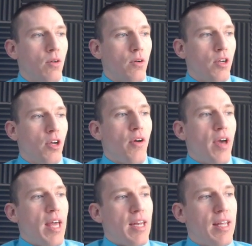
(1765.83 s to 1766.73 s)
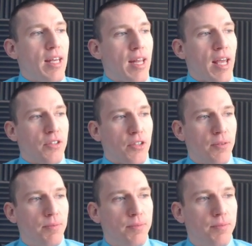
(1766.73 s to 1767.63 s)
We're going to go ahead and hit enter.
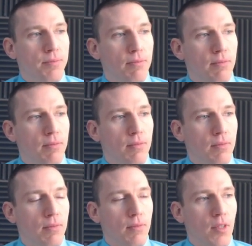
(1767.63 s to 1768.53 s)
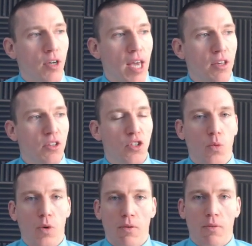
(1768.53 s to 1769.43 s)
Okay, so
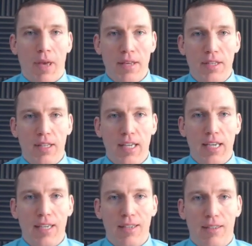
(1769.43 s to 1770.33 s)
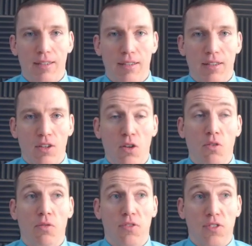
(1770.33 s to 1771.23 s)
we're basically
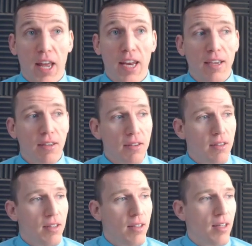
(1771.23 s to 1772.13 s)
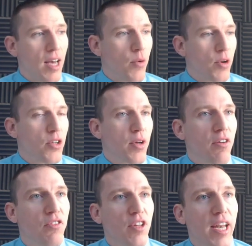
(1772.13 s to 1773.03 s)
flooding uh, we're doing a
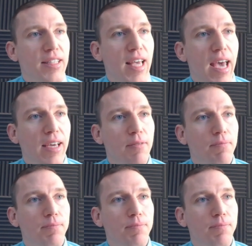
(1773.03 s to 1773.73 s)
flood attack.